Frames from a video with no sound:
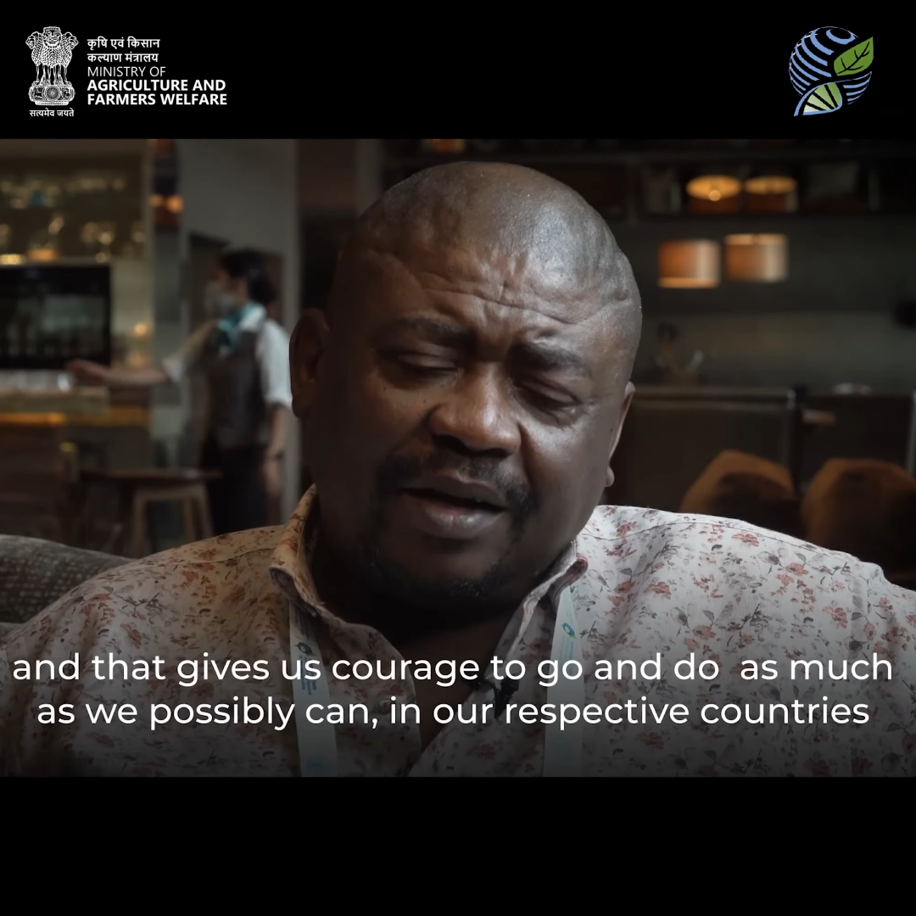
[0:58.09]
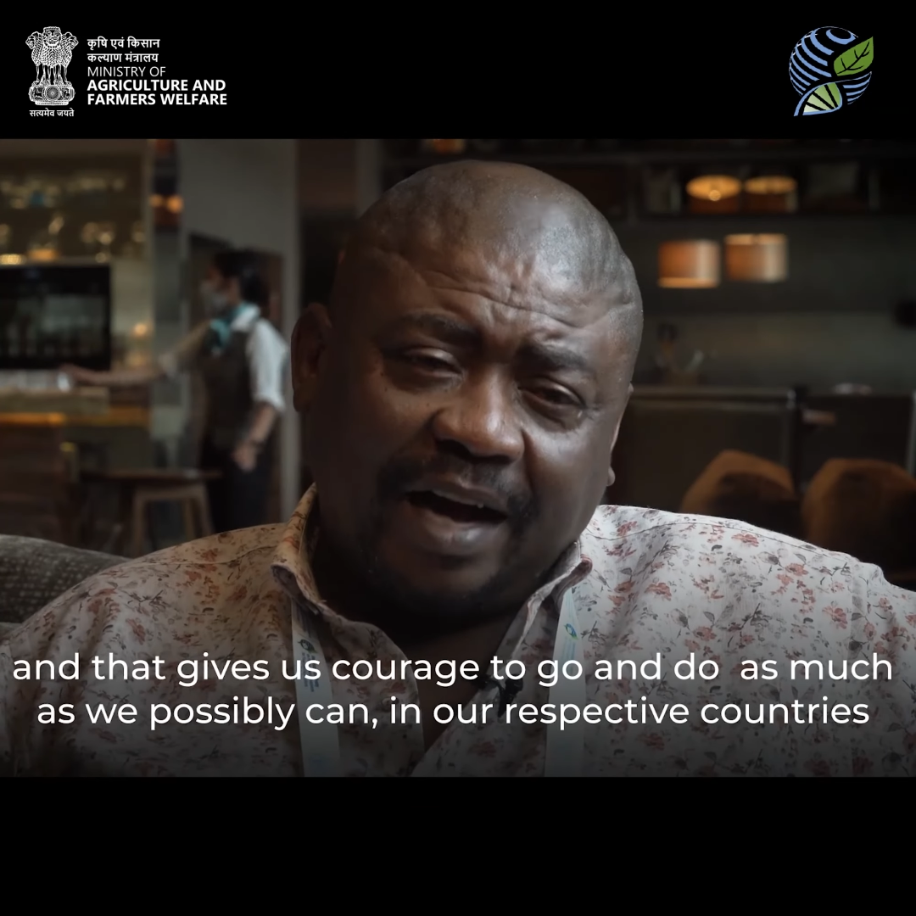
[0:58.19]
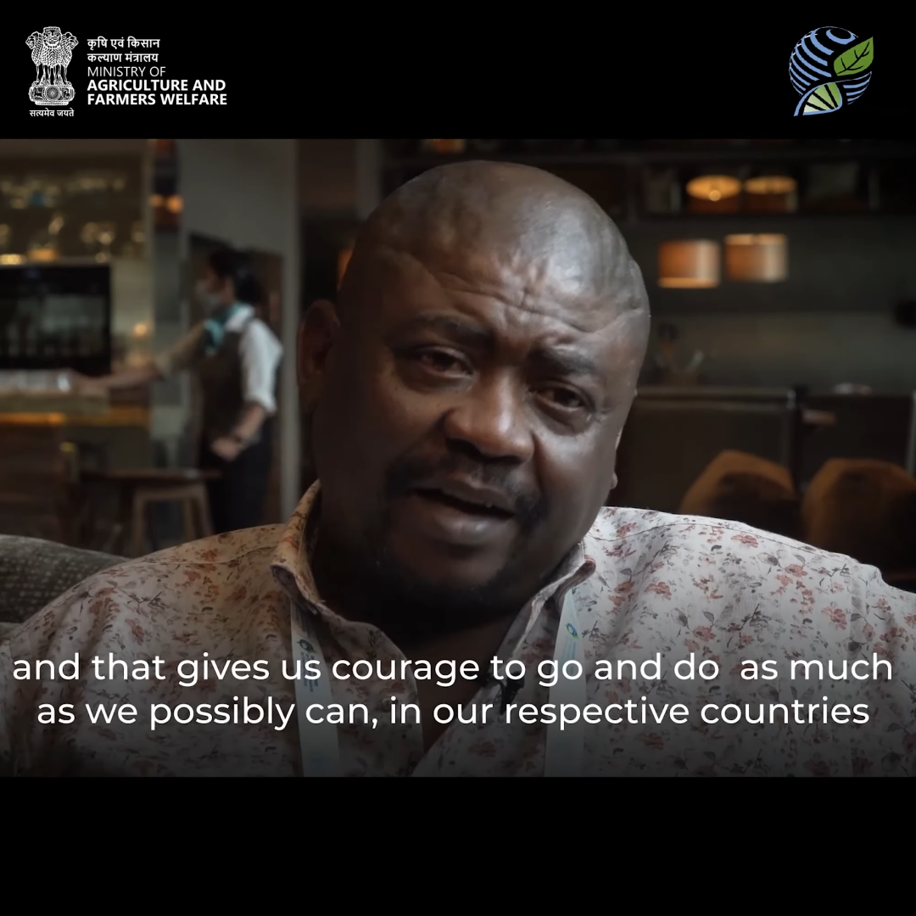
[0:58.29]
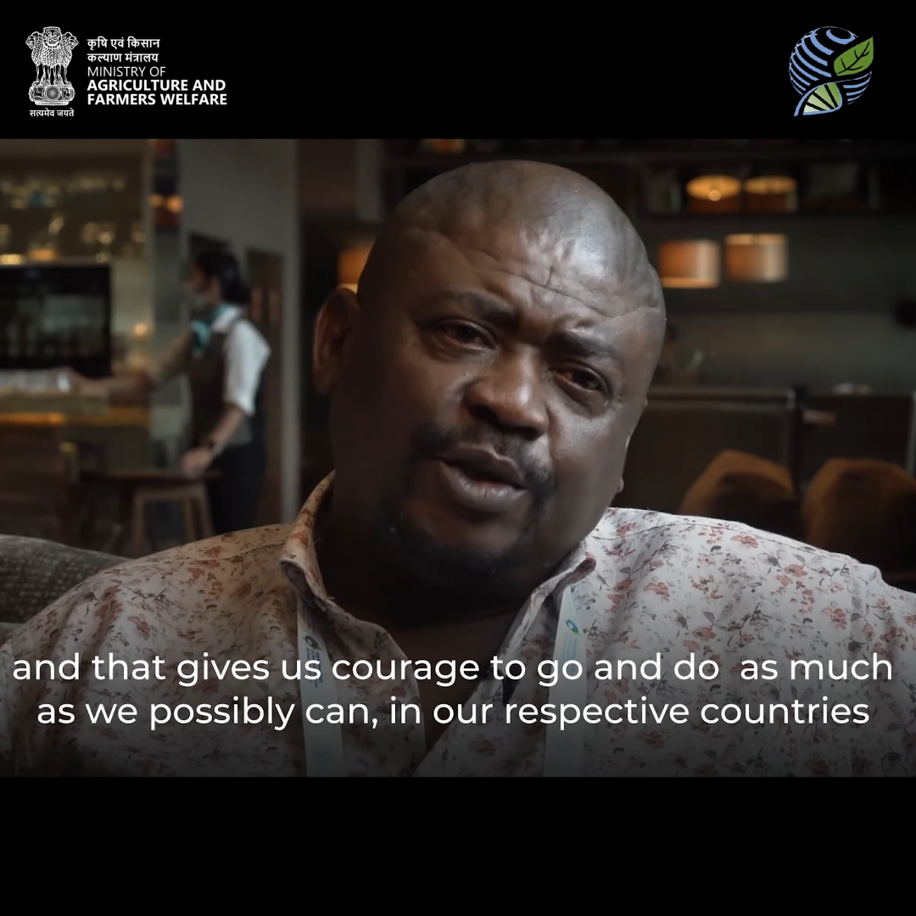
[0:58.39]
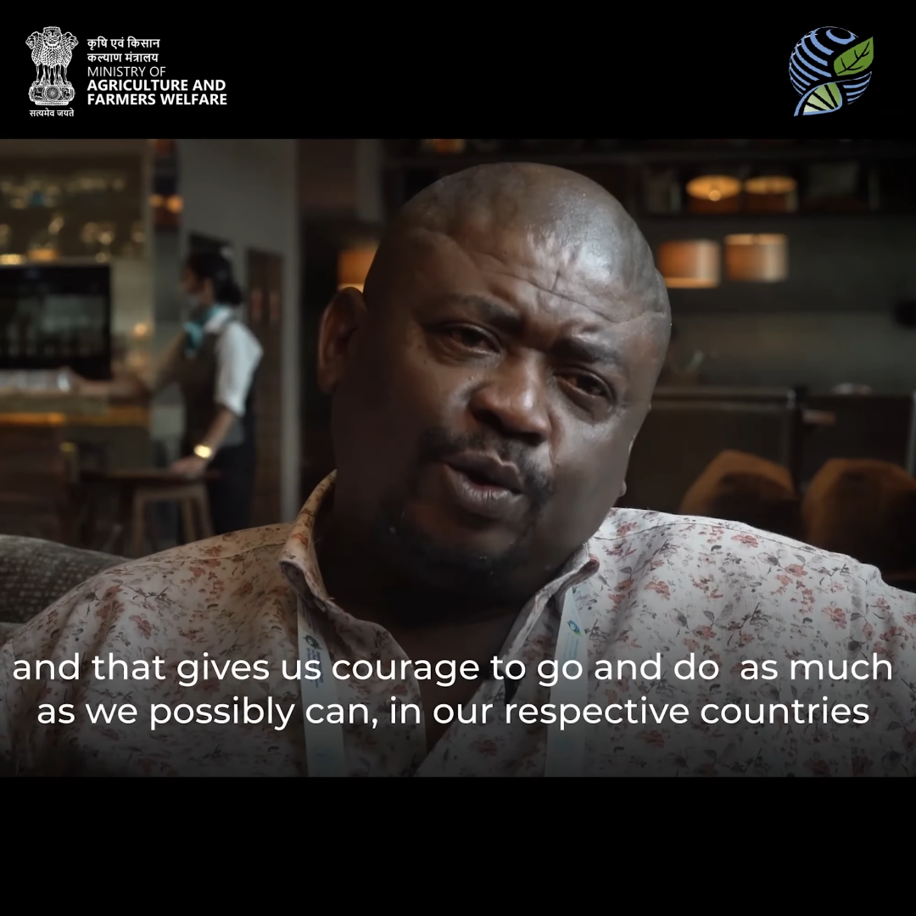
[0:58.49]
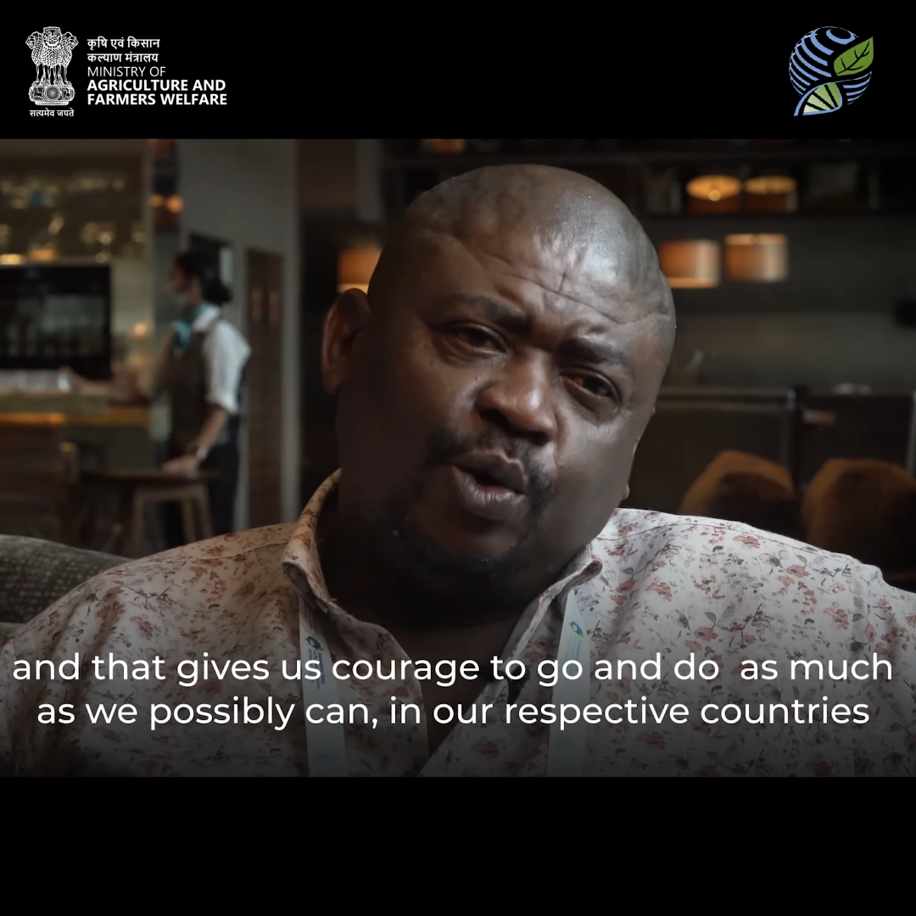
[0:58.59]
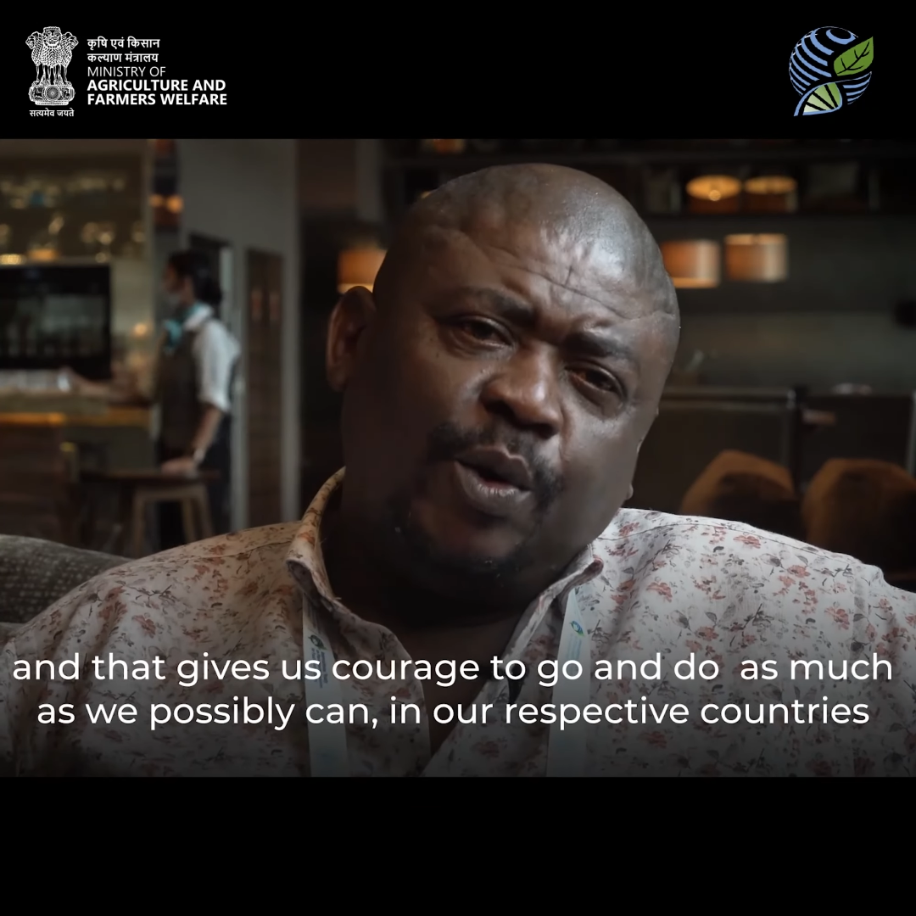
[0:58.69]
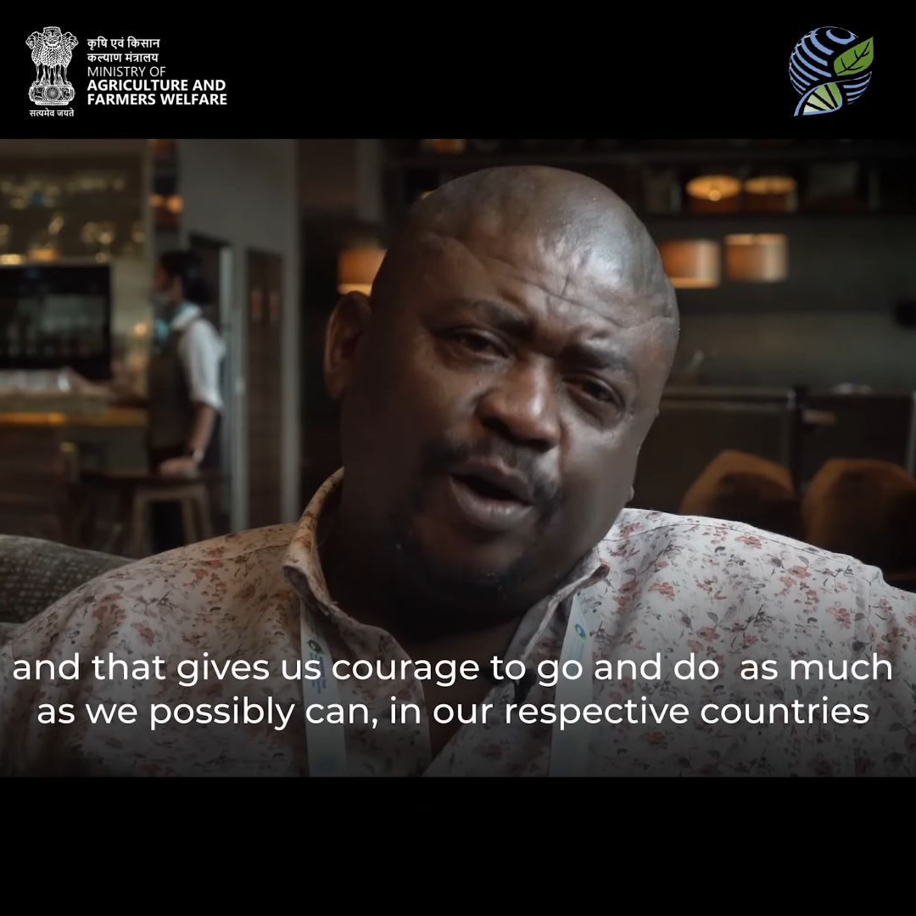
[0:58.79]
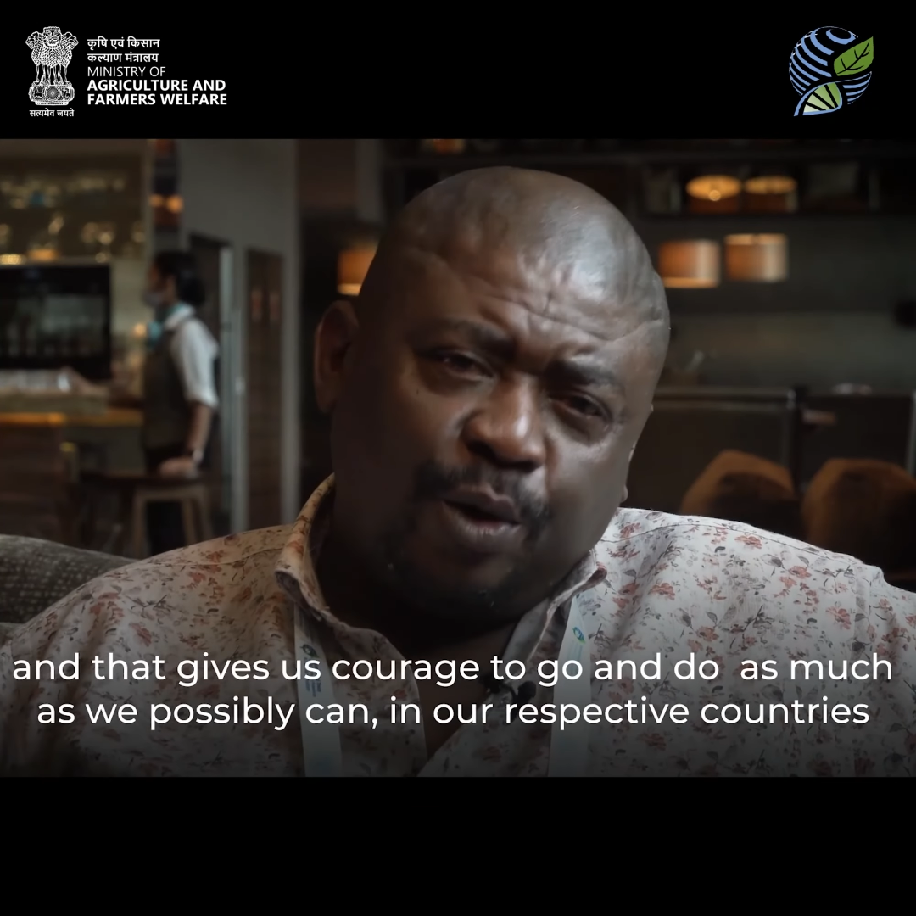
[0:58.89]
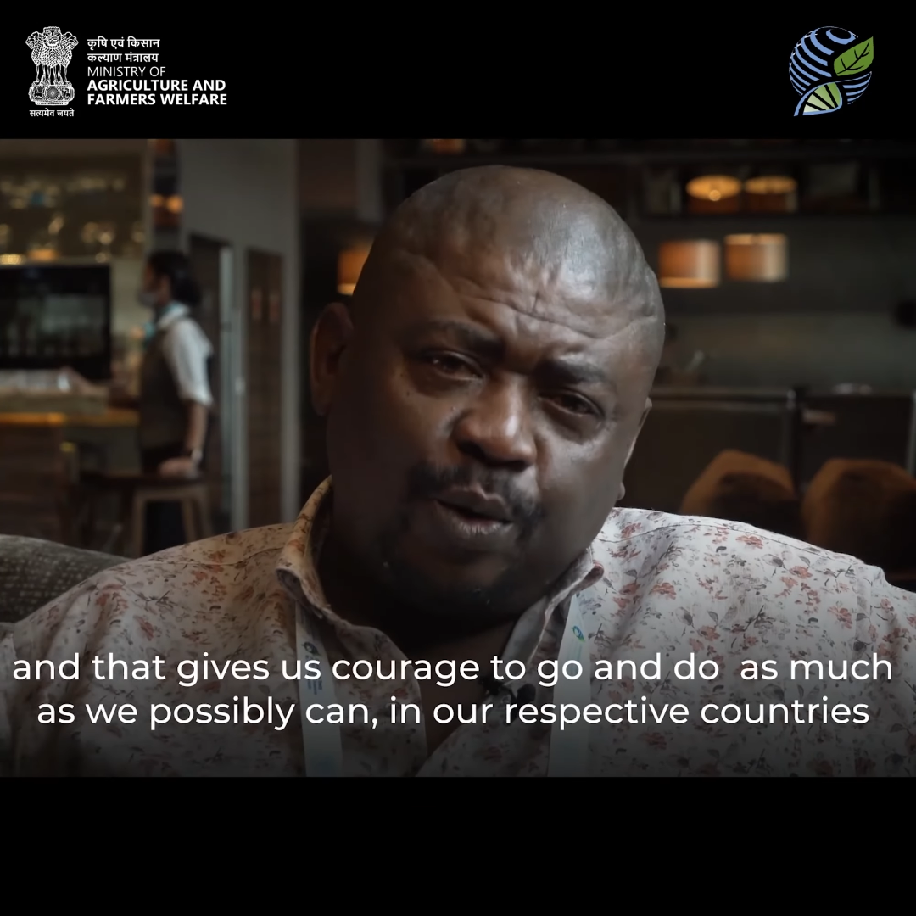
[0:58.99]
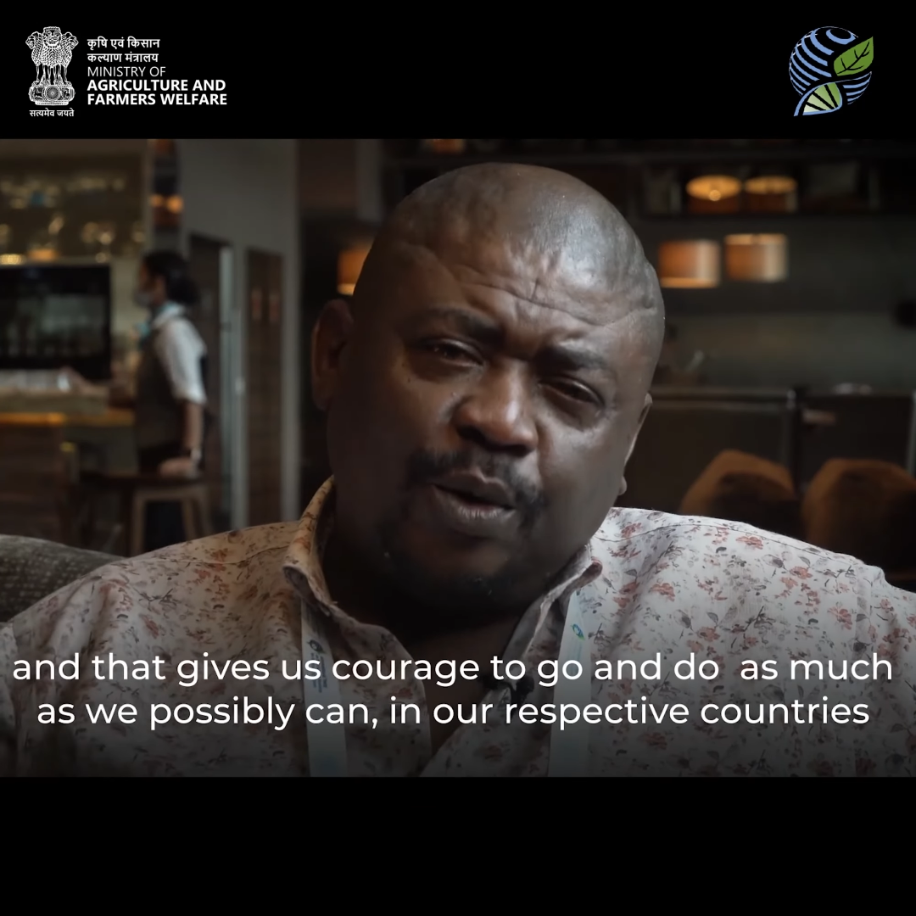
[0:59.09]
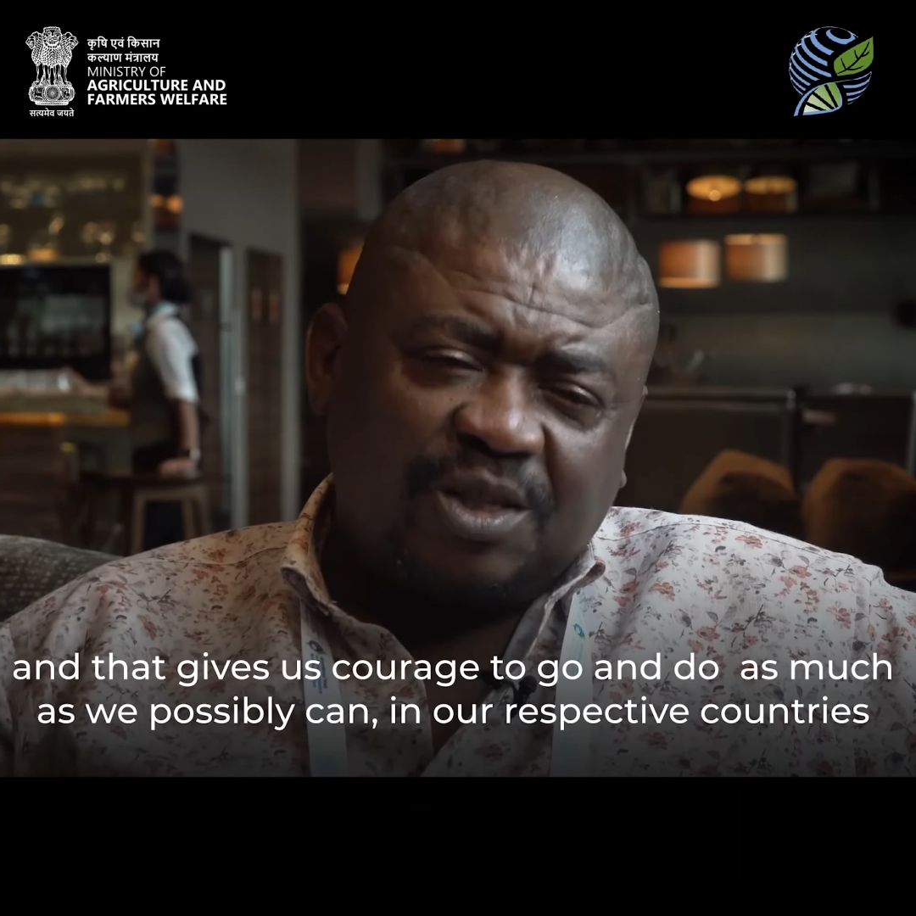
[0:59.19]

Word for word: courage to go and do